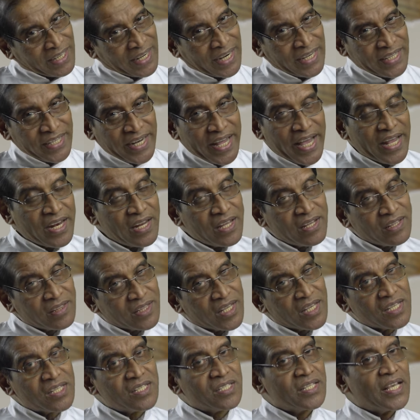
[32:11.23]
containing
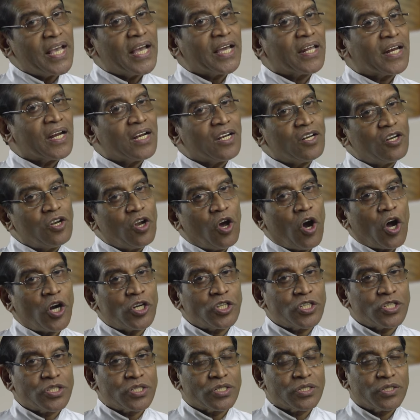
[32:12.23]
the sacred
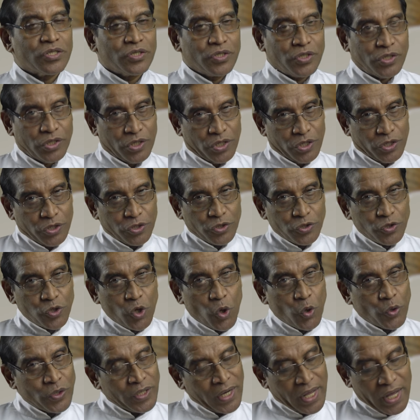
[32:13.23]
lots
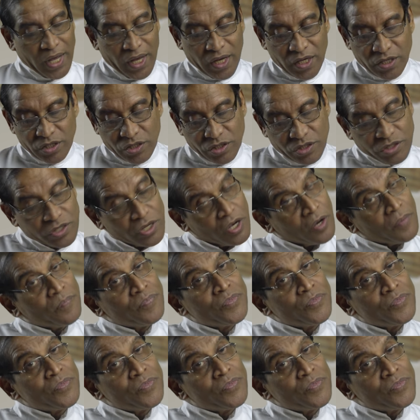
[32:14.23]
known as